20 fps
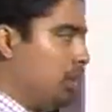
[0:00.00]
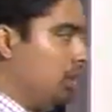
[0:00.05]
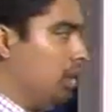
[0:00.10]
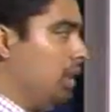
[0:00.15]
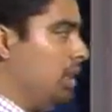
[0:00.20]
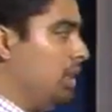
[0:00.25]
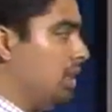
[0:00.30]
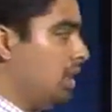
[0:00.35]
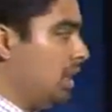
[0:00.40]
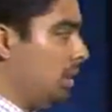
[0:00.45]
So
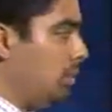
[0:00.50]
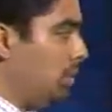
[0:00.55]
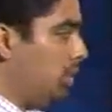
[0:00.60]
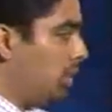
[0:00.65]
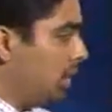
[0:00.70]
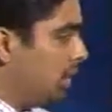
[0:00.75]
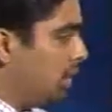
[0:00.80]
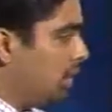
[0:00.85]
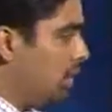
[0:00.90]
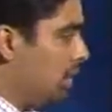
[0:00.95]
these are some of
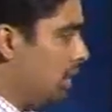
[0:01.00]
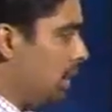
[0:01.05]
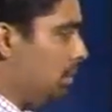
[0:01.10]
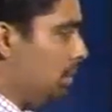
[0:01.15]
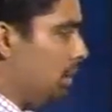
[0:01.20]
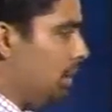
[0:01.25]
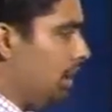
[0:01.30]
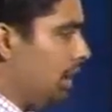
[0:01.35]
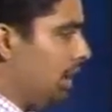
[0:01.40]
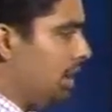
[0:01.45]

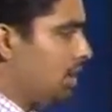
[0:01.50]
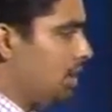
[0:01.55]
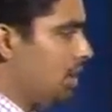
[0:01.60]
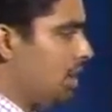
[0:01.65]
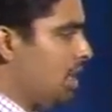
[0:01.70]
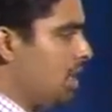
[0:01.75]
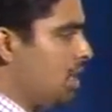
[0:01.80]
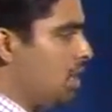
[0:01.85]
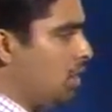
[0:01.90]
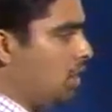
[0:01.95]
the things
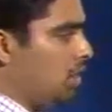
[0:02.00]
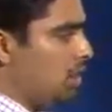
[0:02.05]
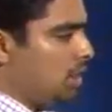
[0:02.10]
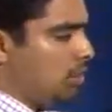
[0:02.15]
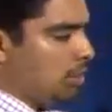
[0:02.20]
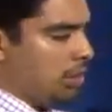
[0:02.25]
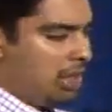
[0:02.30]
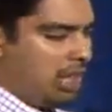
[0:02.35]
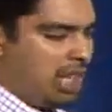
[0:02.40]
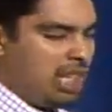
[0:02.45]
or some
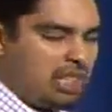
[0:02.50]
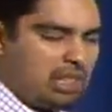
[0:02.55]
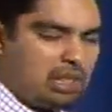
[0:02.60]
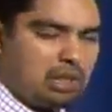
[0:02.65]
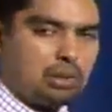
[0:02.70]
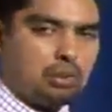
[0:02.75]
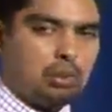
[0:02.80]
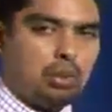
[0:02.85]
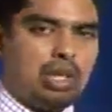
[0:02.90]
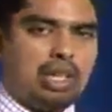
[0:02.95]
of the
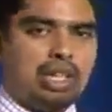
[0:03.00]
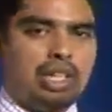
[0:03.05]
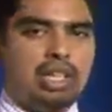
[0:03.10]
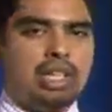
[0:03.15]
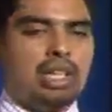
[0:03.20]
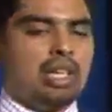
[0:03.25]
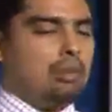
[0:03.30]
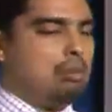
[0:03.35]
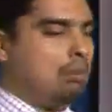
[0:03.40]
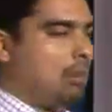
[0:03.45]
reasons why
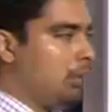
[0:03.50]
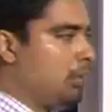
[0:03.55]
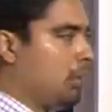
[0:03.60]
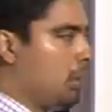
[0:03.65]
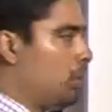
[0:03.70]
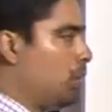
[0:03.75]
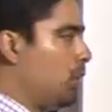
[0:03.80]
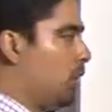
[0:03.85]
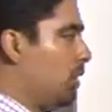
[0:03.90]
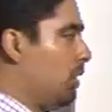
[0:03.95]
people
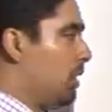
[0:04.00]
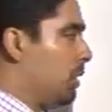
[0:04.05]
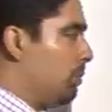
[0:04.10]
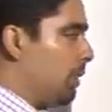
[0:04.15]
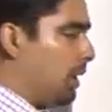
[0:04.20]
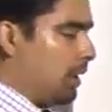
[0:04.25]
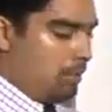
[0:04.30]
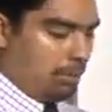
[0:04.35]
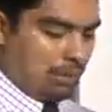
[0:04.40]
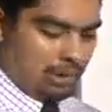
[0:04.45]
want to
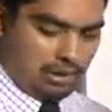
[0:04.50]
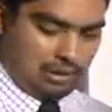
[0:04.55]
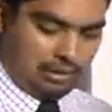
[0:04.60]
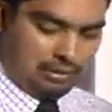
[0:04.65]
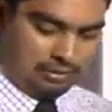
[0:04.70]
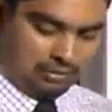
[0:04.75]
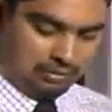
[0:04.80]
department.